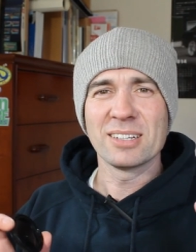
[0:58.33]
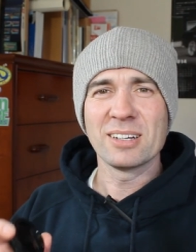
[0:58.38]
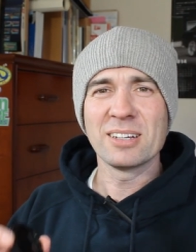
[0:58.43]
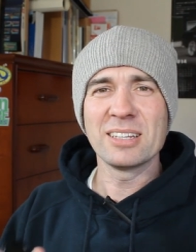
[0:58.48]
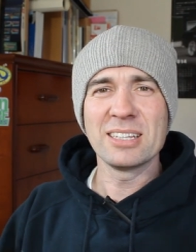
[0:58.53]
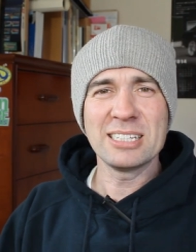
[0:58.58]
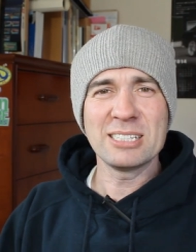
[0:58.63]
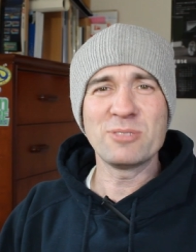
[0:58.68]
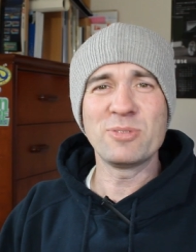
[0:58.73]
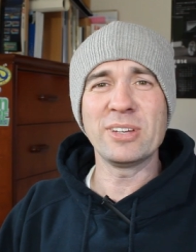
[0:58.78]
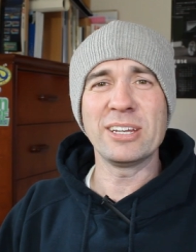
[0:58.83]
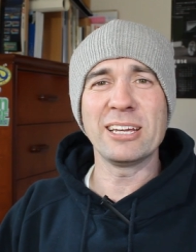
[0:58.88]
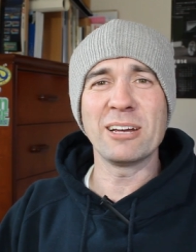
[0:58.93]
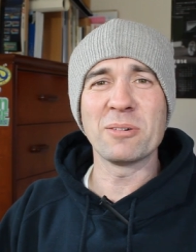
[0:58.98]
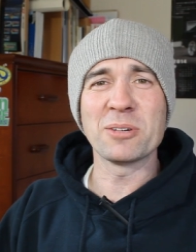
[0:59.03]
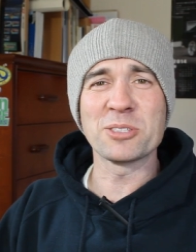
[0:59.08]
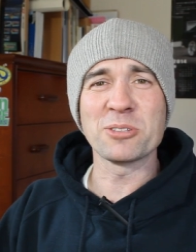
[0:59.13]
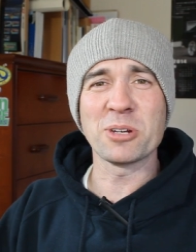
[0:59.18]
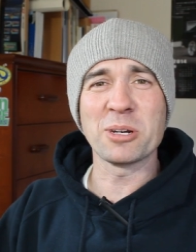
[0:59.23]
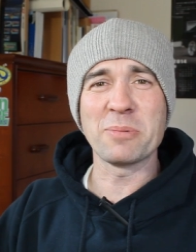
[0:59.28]
this
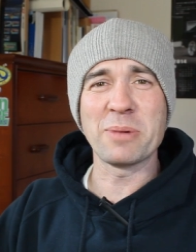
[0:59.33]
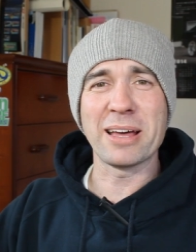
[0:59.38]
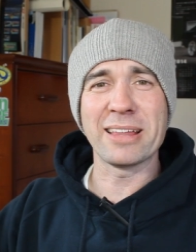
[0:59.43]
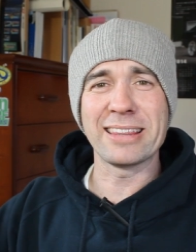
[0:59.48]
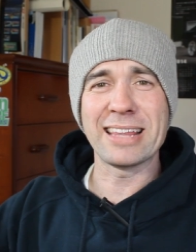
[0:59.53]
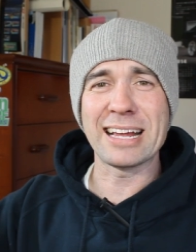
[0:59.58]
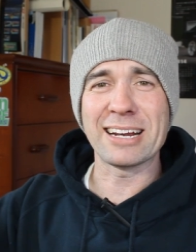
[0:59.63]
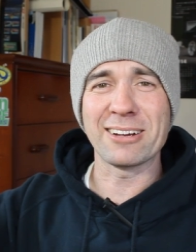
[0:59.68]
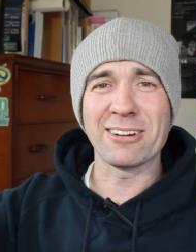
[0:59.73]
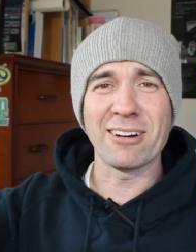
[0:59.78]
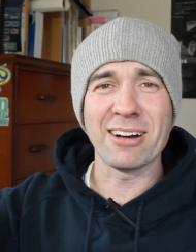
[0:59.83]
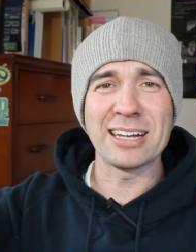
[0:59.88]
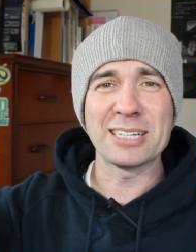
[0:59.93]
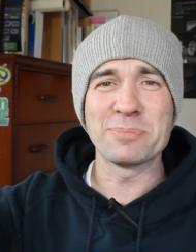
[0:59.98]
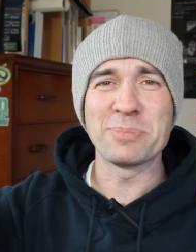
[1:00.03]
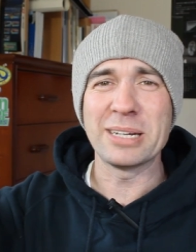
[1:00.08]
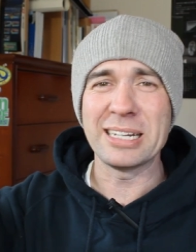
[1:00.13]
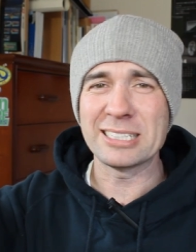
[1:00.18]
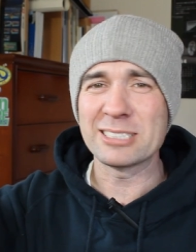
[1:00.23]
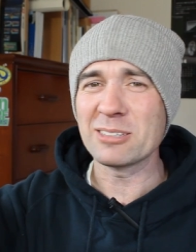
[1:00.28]
video is not about that,
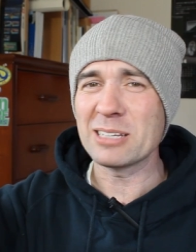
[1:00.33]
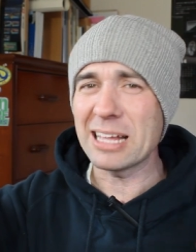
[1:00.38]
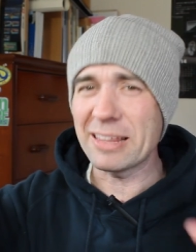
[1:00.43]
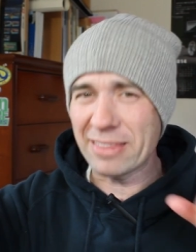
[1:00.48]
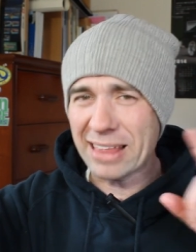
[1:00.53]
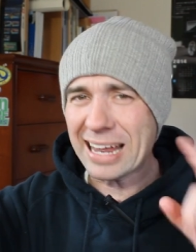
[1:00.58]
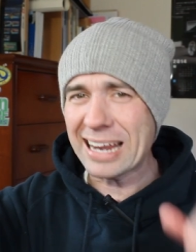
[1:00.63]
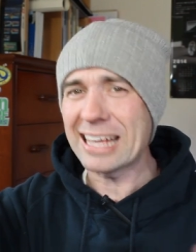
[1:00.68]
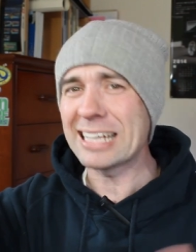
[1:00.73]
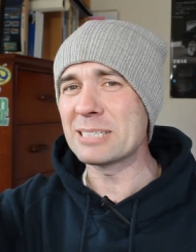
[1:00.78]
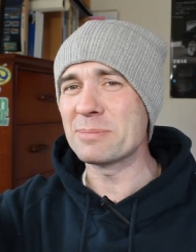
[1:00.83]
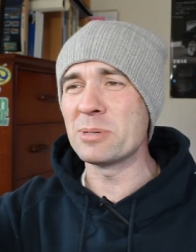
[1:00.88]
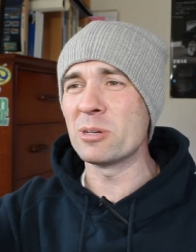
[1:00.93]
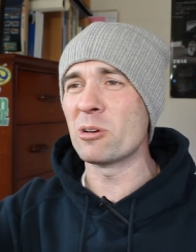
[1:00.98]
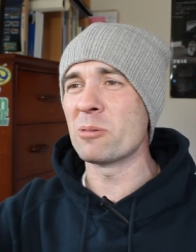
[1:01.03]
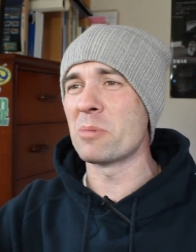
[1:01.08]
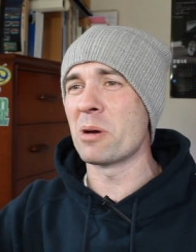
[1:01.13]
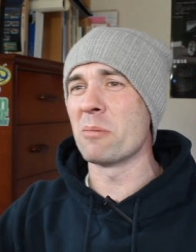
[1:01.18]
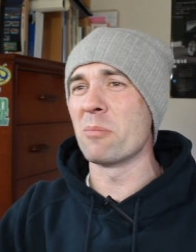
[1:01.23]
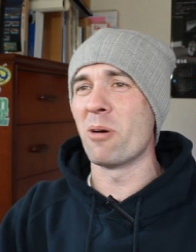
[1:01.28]
guys, but it's that has
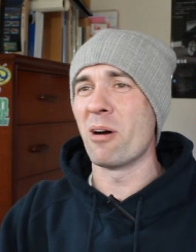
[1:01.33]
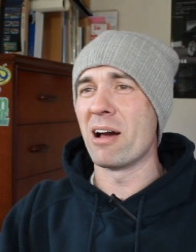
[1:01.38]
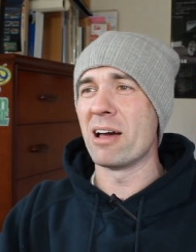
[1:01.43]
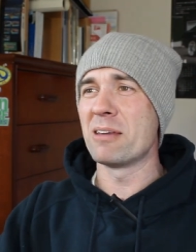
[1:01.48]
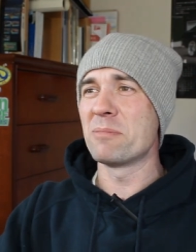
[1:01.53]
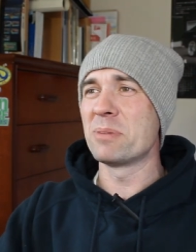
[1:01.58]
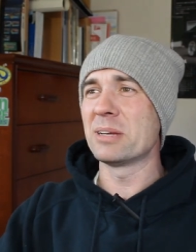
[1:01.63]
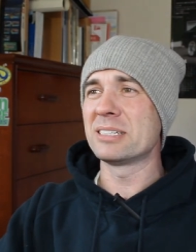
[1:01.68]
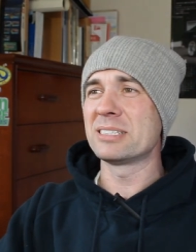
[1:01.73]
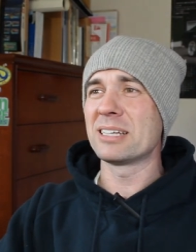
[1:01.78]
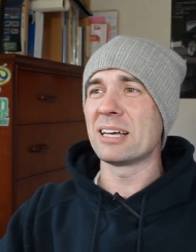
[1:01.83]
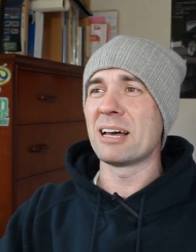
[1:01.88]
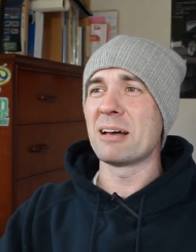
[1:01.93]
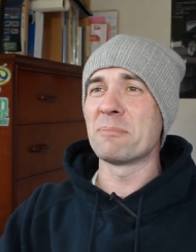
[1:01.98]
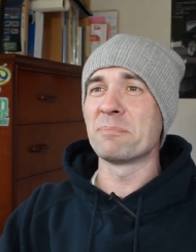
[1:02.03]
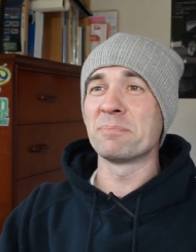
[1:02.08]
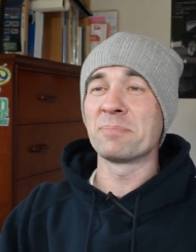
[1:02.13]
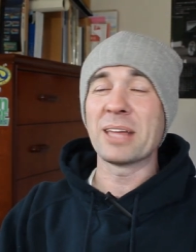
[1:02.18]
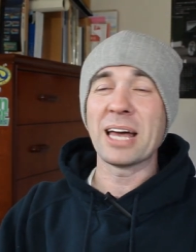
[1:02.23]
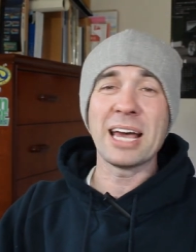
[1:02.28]
been on my mind. But
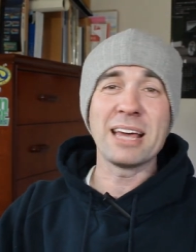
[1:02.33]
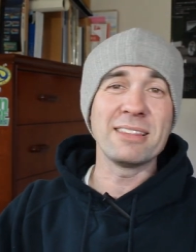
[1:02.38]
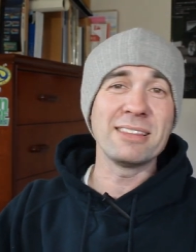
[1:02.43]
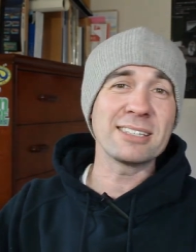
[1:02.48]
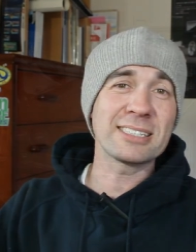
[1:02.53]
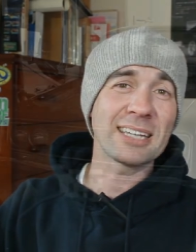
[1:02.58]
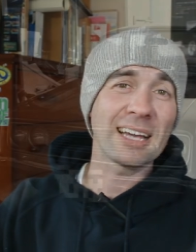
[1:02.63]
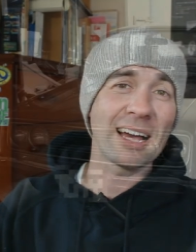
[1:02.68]
um, hey, this